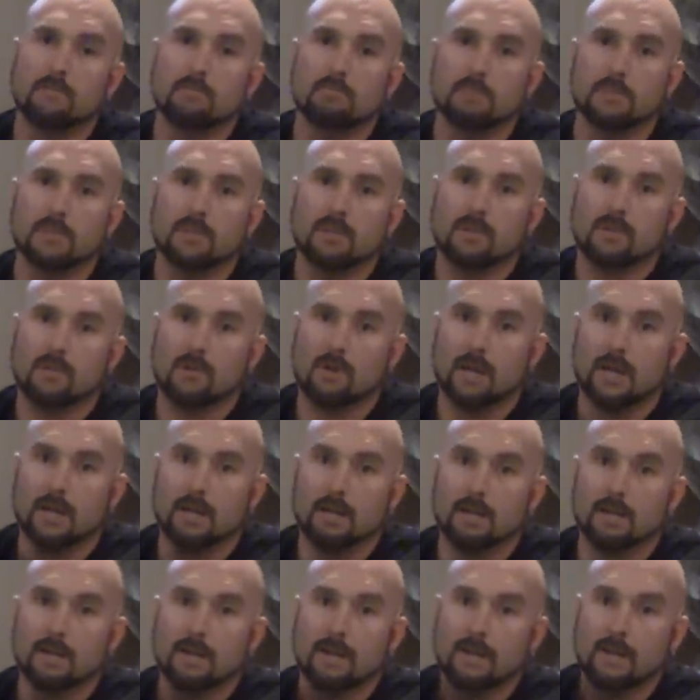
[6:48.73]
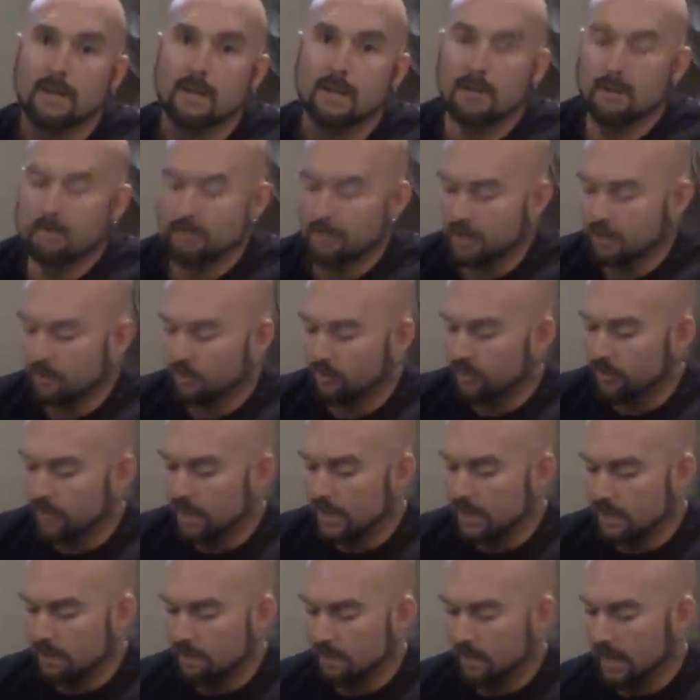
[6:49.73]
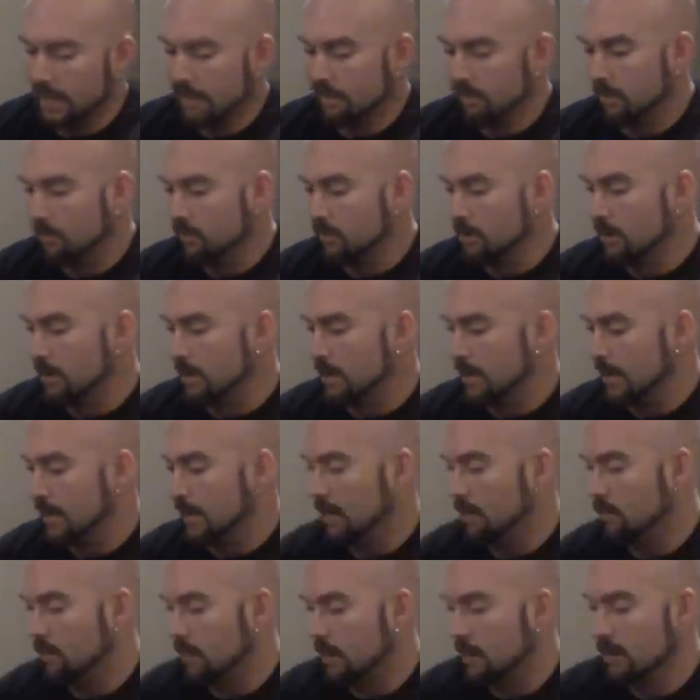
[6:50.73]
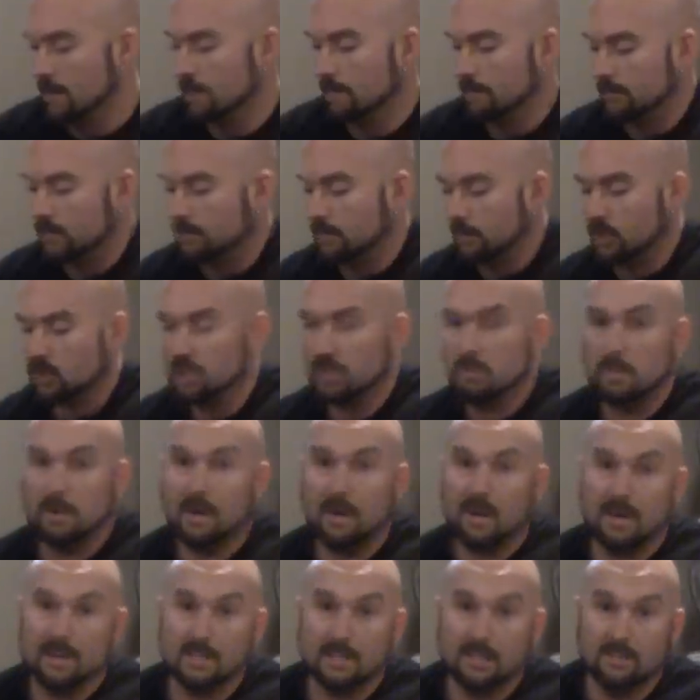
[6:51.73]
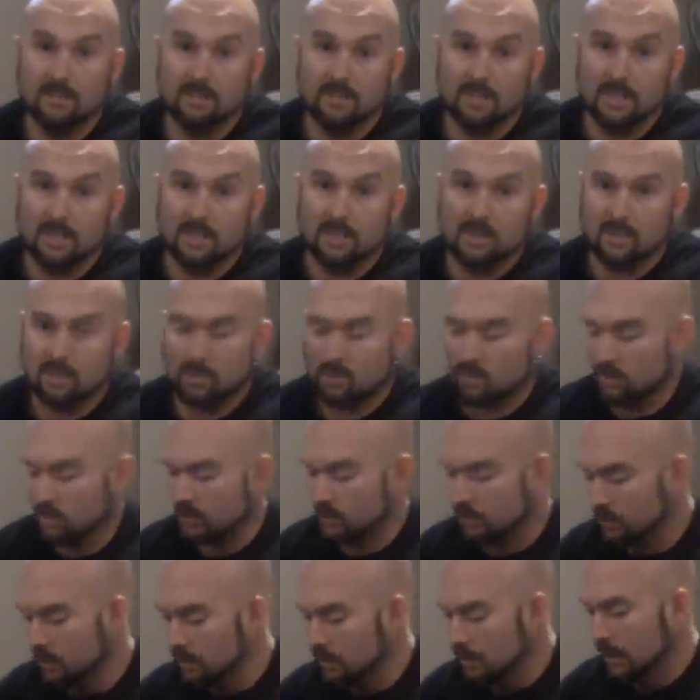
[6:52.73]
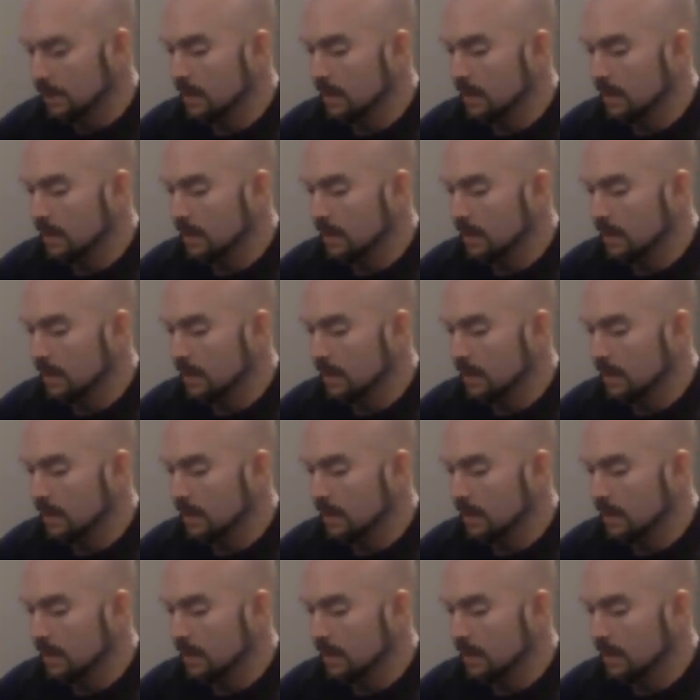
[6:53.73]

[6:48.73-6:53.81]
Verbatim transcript: Milk crate, you can find them everywhere and anywhere, especially behind convenience stores.